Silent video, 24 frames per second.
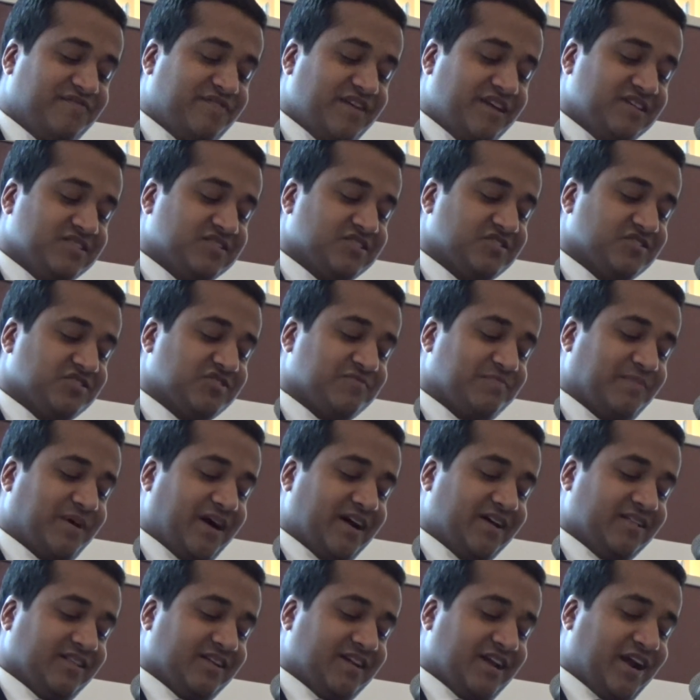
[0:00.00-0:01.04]
face and
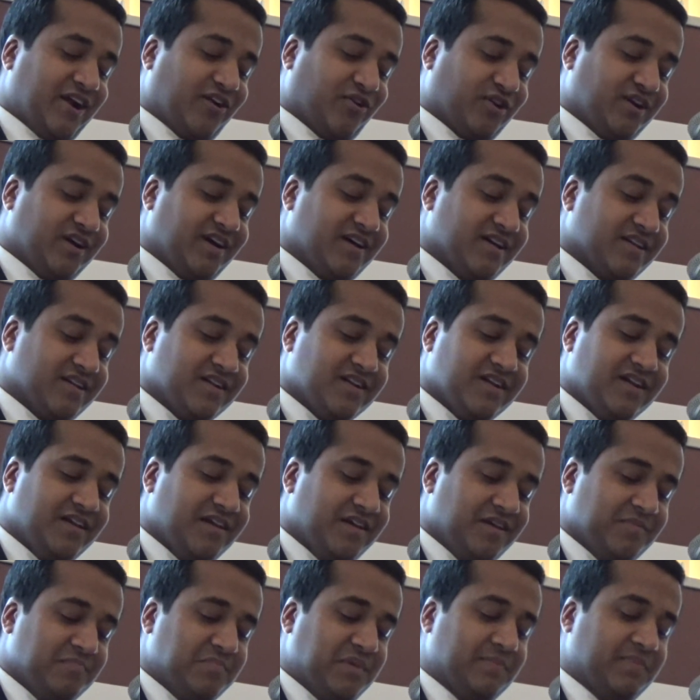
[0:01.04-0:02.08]
smile and haircut,
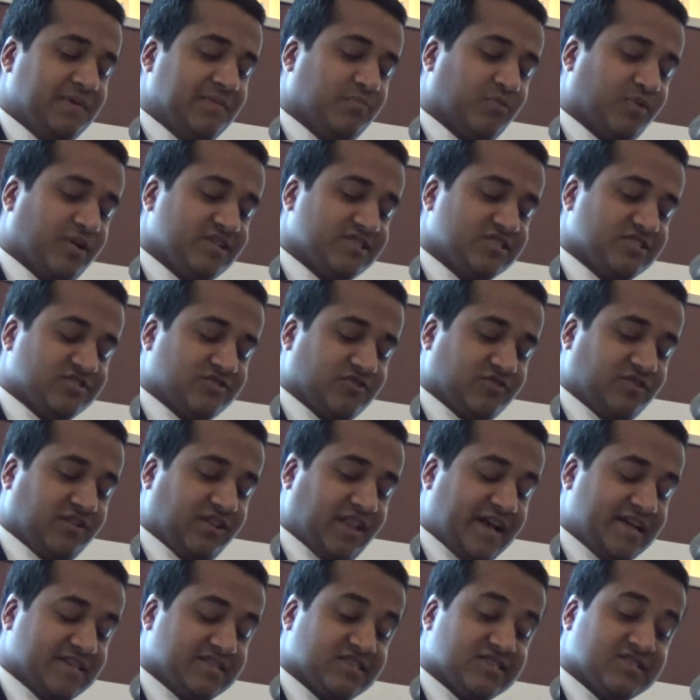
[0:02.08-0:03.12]
maybe braces or
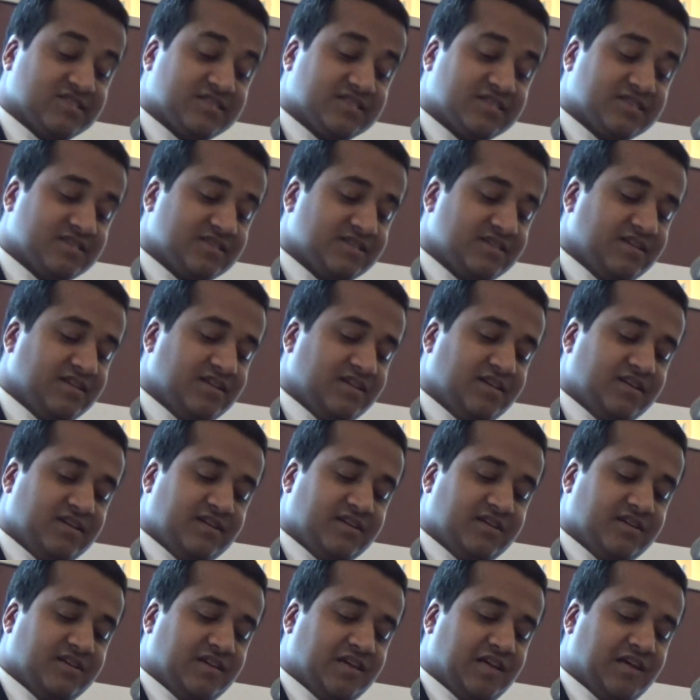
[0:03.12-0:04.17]
glasses.
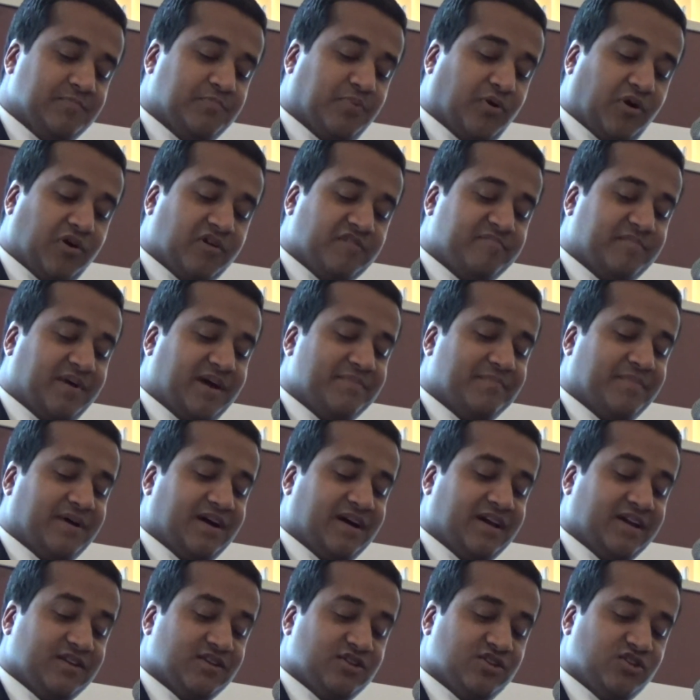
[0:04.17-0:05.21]
And part of my
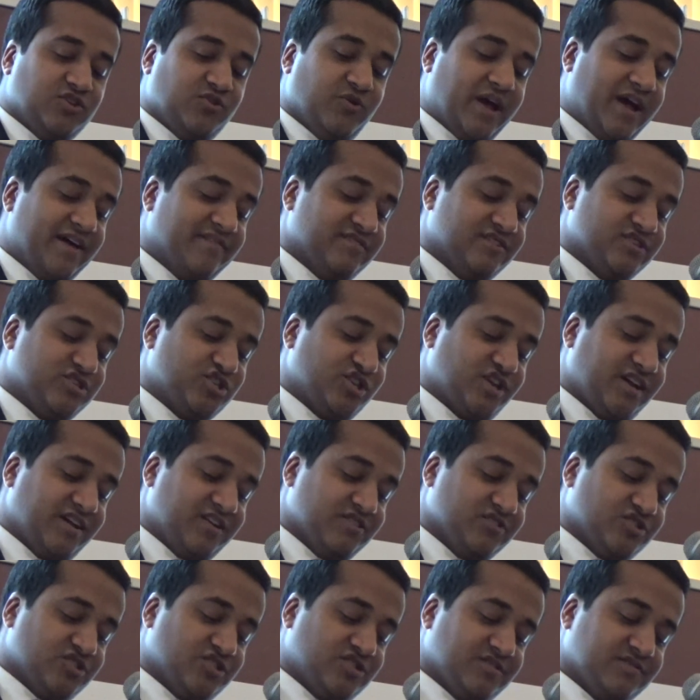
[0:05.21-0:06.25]
mind, you haven't changed.